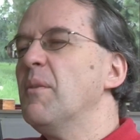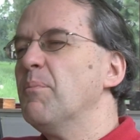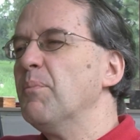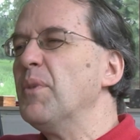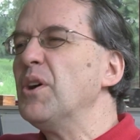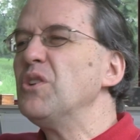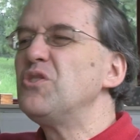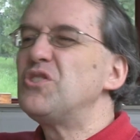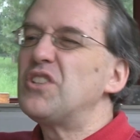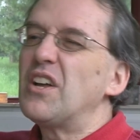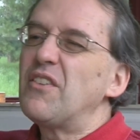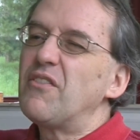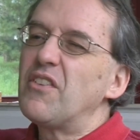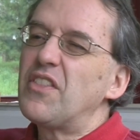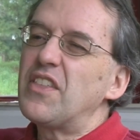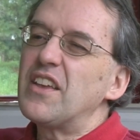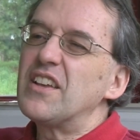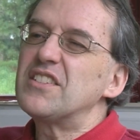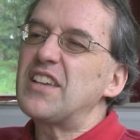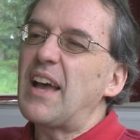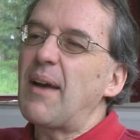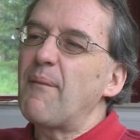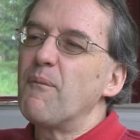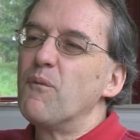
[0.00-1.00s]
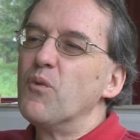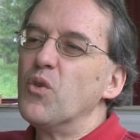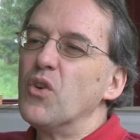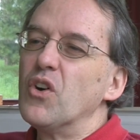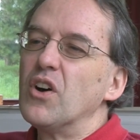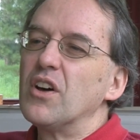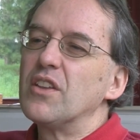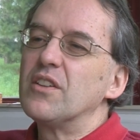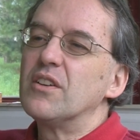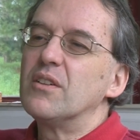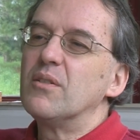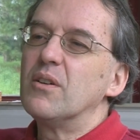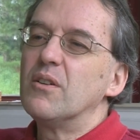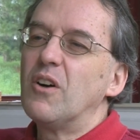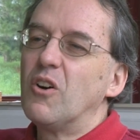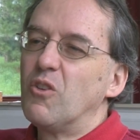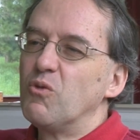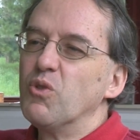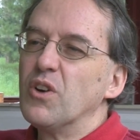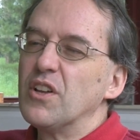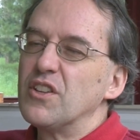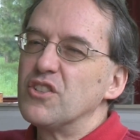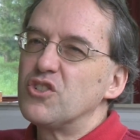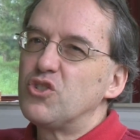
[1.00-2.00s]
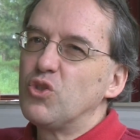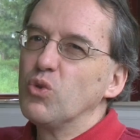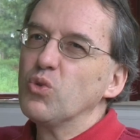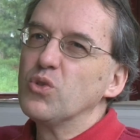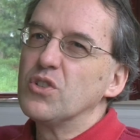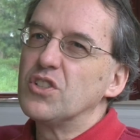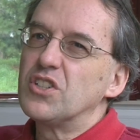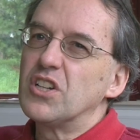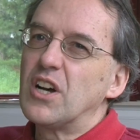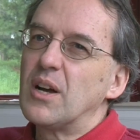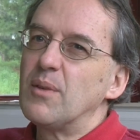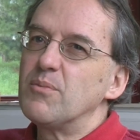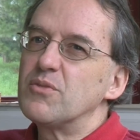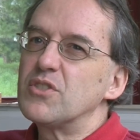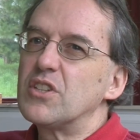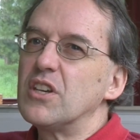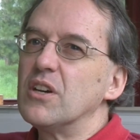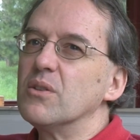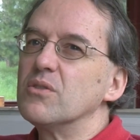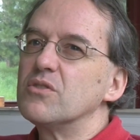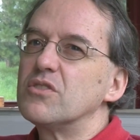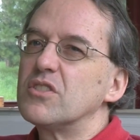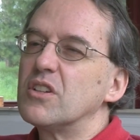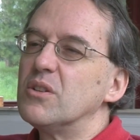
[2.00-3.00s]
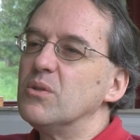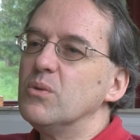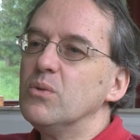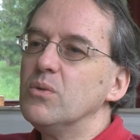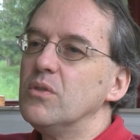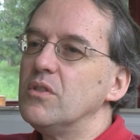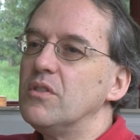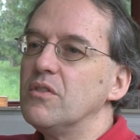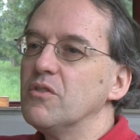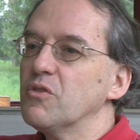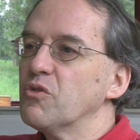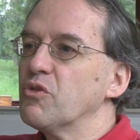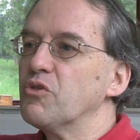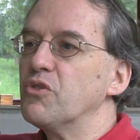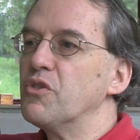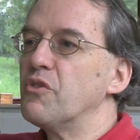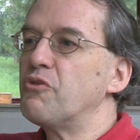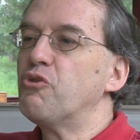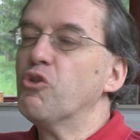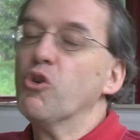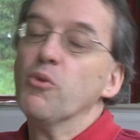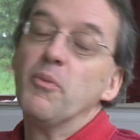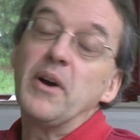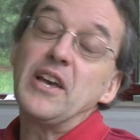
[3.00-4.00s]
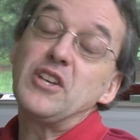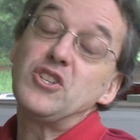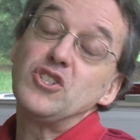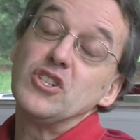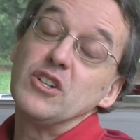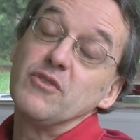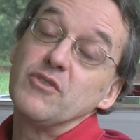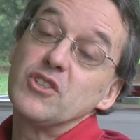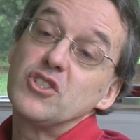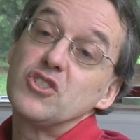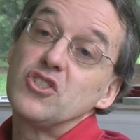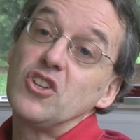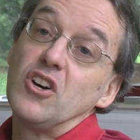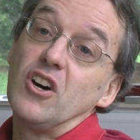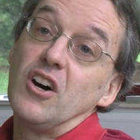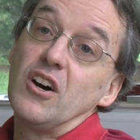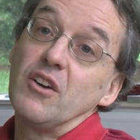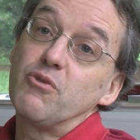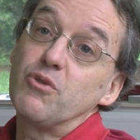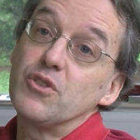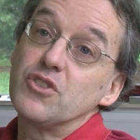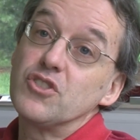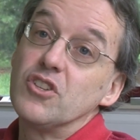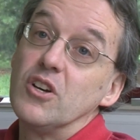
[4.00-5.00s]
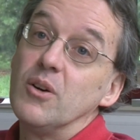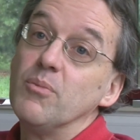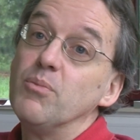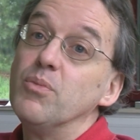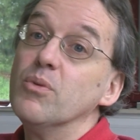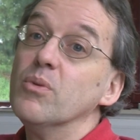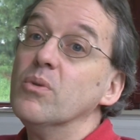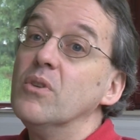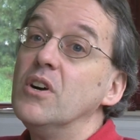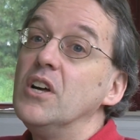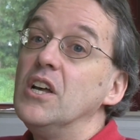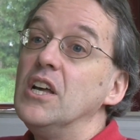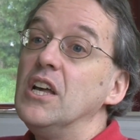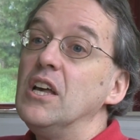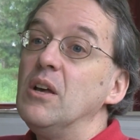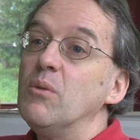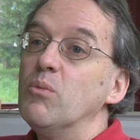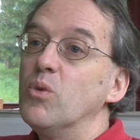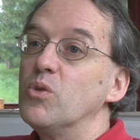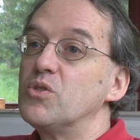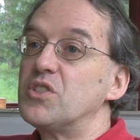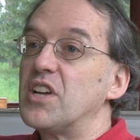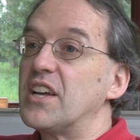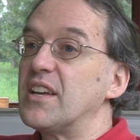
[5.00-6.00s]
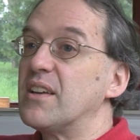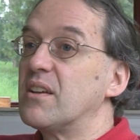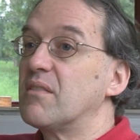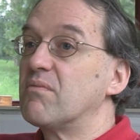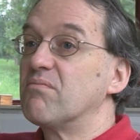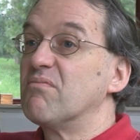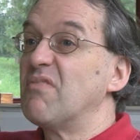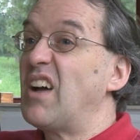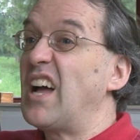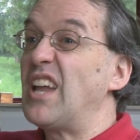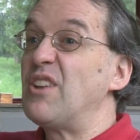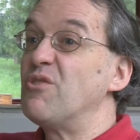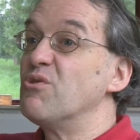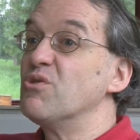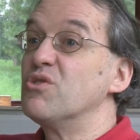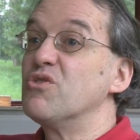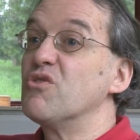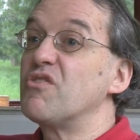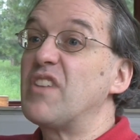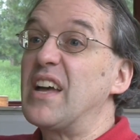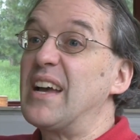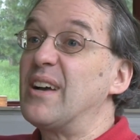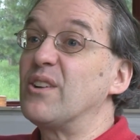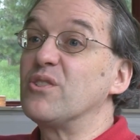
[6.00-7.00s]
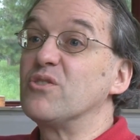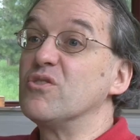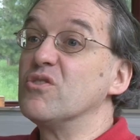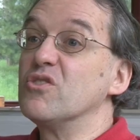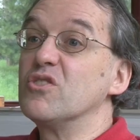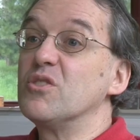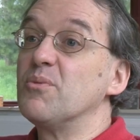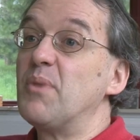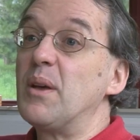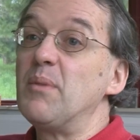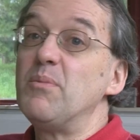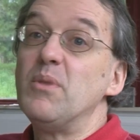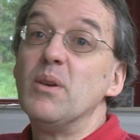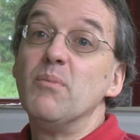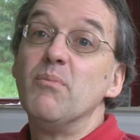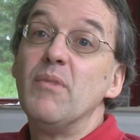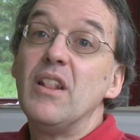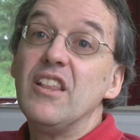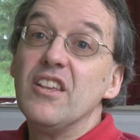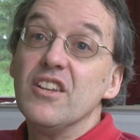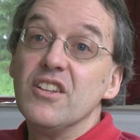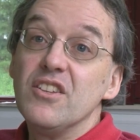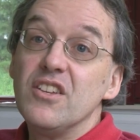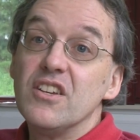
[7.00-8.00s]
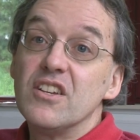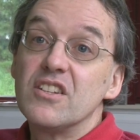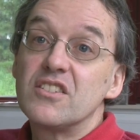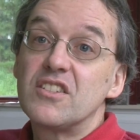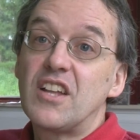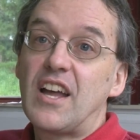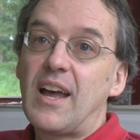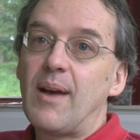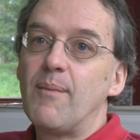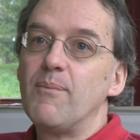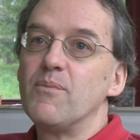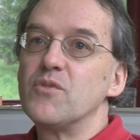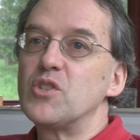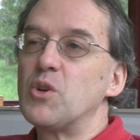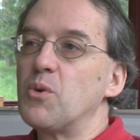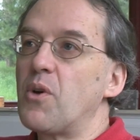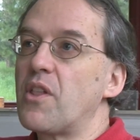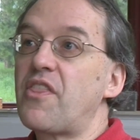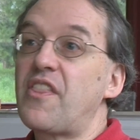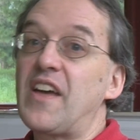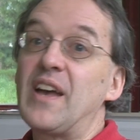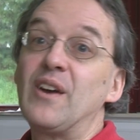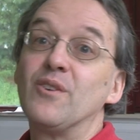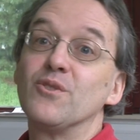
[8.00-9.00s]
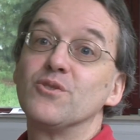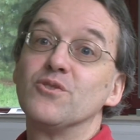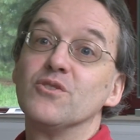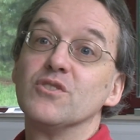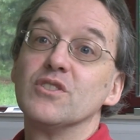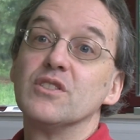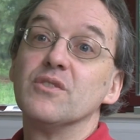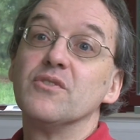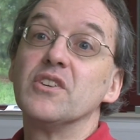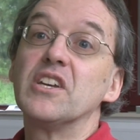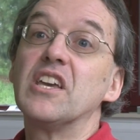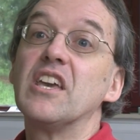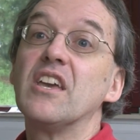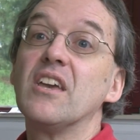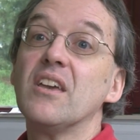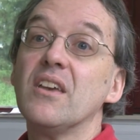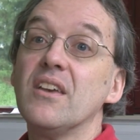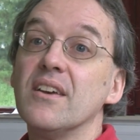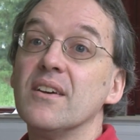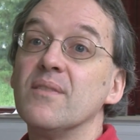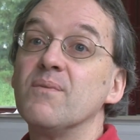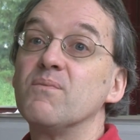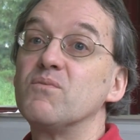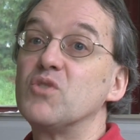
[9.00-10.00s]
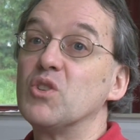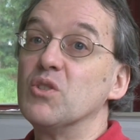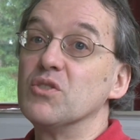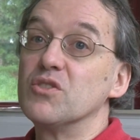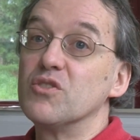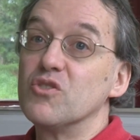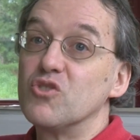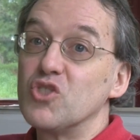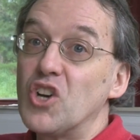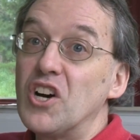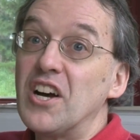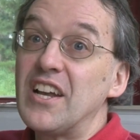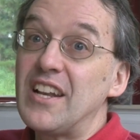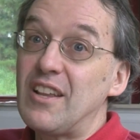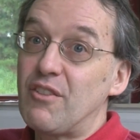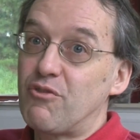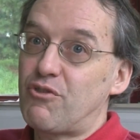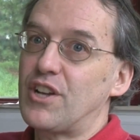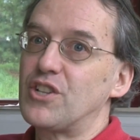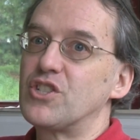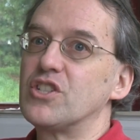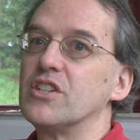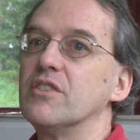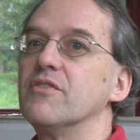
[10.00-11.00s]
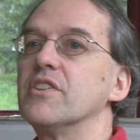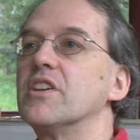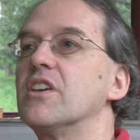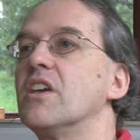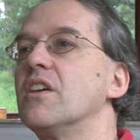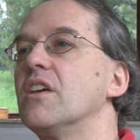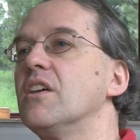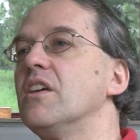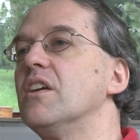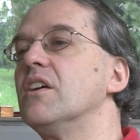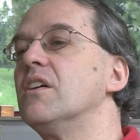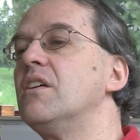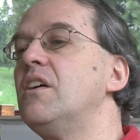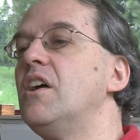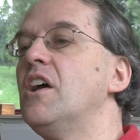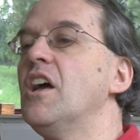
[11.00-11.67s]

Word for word: Most other things happen rather on rather shorter timescales. So the formation of a star, for example, will take hundreds of thousands to maybe a million years to happen, so a thousandth of a gig year. So it's a tiny fraction of a gig year.